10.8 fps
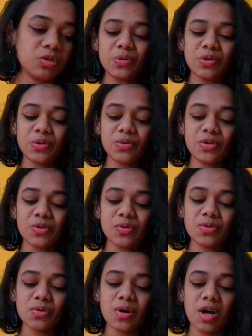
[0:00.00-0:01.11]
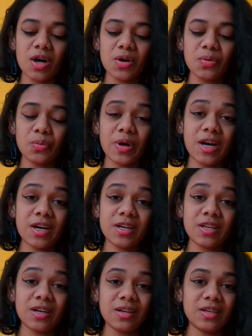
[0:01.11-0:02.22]
You don't know where
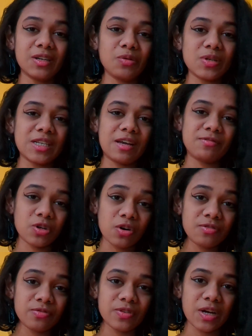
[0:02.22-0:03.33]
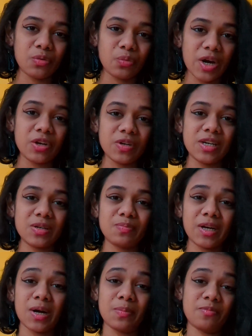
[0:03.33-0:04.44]
their learning was left off and where you need to
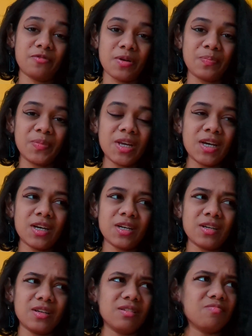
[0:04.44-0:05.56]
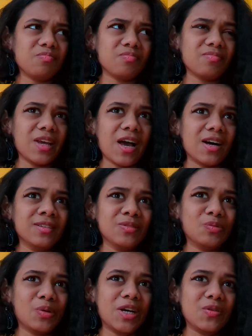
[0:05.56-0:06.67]
pick up from. Yeah,
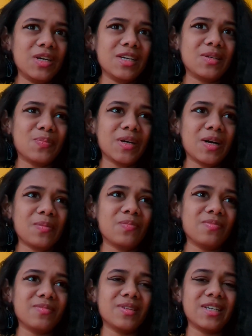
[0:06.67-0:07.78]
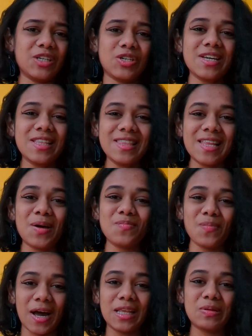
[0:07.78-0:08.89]
where you need to pick up teaching them
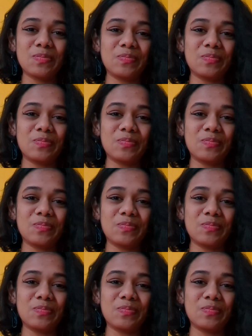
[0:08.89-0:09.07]
math.